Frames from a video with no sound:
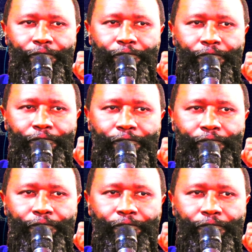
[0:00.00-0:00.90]

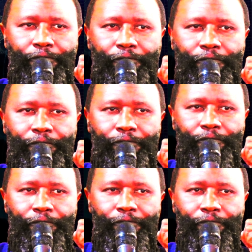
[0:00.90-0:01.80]

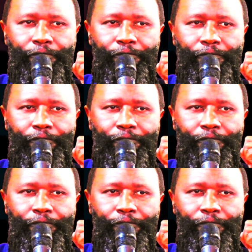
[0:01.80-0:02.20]
(silence)